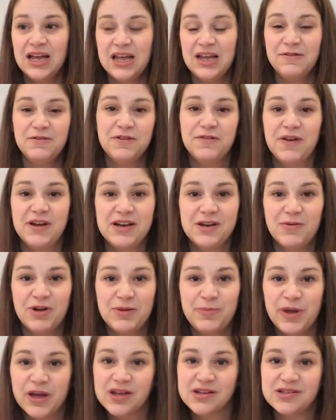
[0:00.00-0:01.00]
even if I didn't
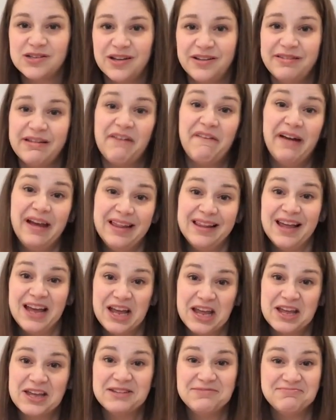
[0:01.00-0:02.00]
want to be a consultant, I
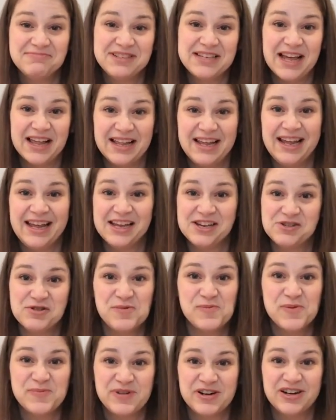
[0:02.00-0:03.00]
like selling and
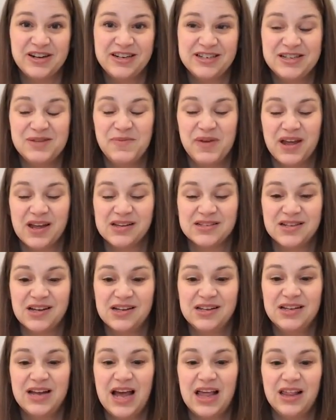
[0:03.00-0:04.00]
doing my parties and being a
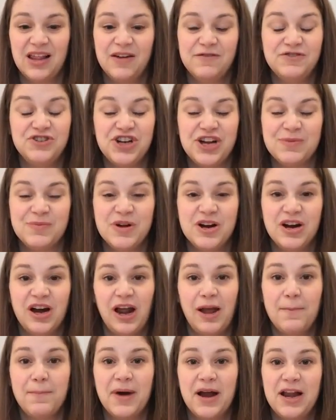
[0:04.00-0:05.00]
consultant. I love
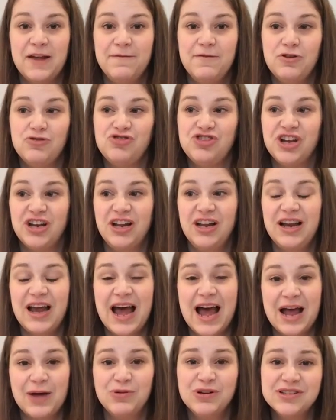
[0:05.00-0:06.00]
Jamberry. But if you didn't,
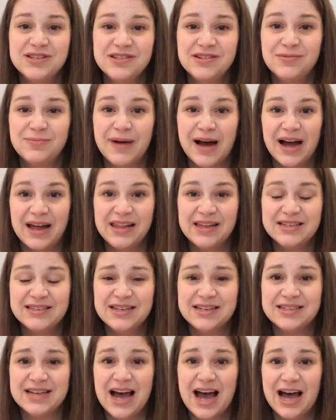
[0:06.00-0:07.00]
I would still buy this
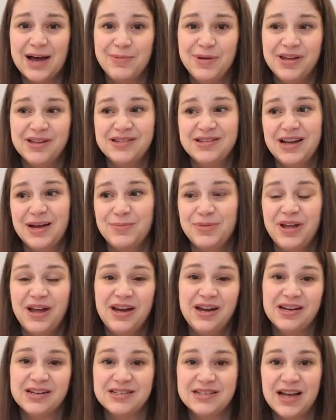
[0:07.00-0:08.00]
as a hobbyist, not
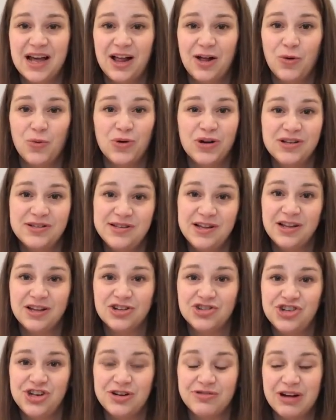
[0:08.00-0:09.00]
planning to sell one
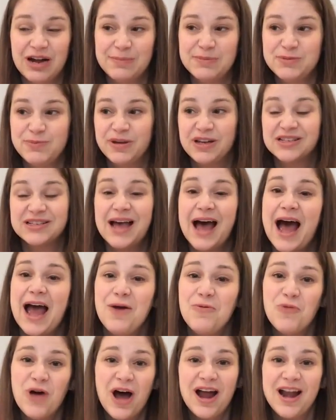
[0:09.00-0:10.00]
single sheet of wraps, because
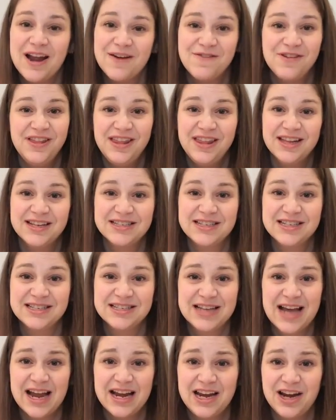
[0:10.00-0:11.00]
I want everything that's
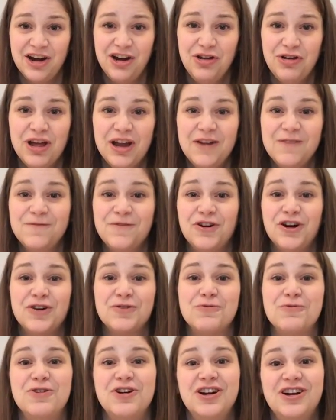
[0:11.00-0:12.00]
inside here. You get it for a
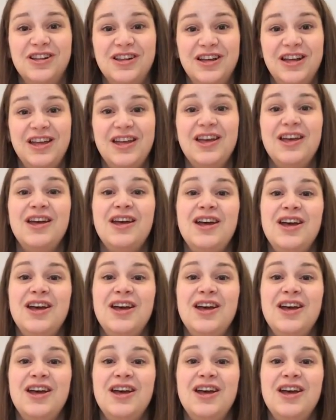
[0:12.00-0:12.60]
really